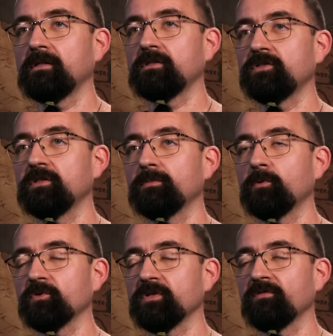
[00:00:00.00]
Aegean
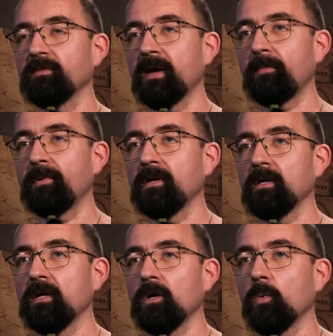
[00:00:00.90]
portion of the map.
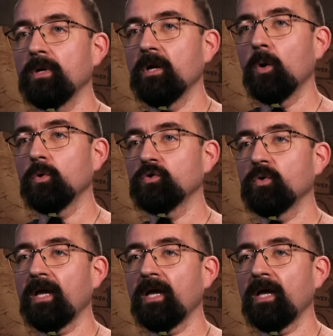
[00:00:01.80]
We also